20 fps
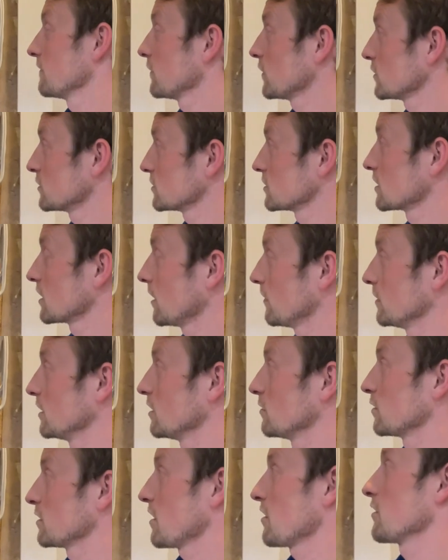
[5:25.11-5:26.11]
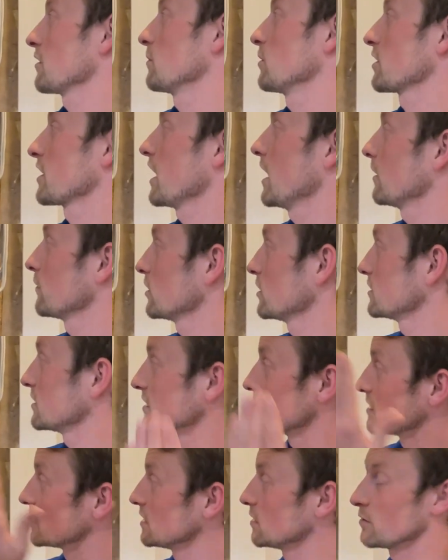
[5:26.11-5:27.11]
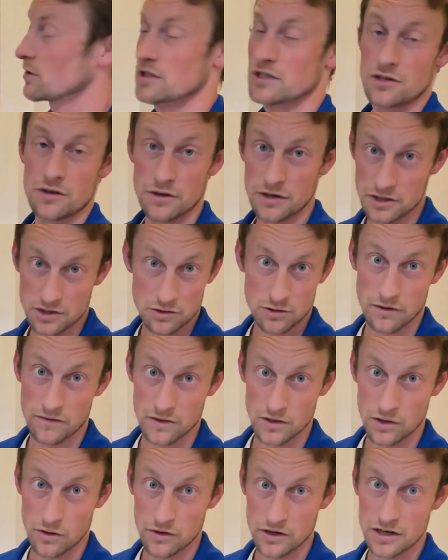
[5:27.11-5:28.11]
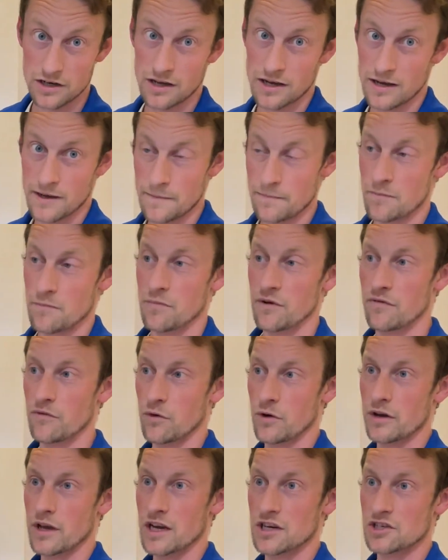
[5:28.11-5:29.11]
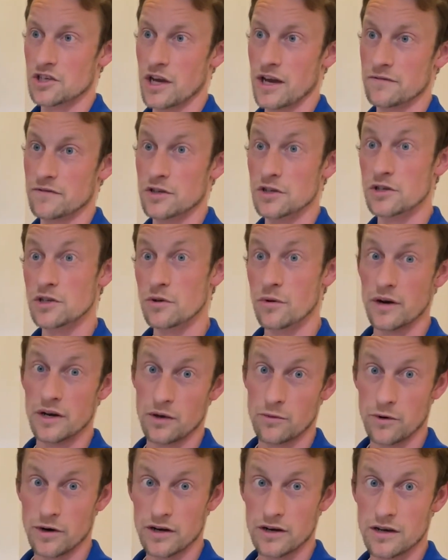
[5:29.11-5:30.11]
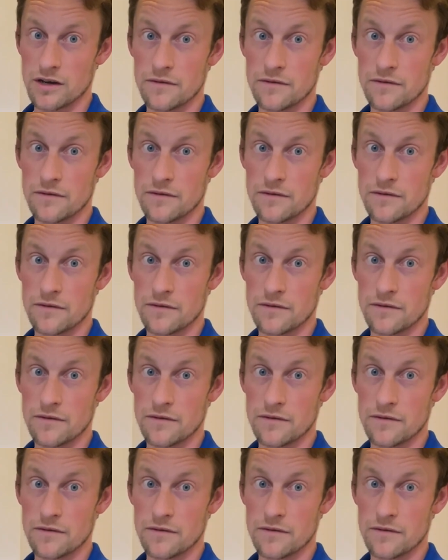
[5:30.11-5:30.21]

first coming in with a thermal camera to see what circuits are overloaded before you actually have to do any work.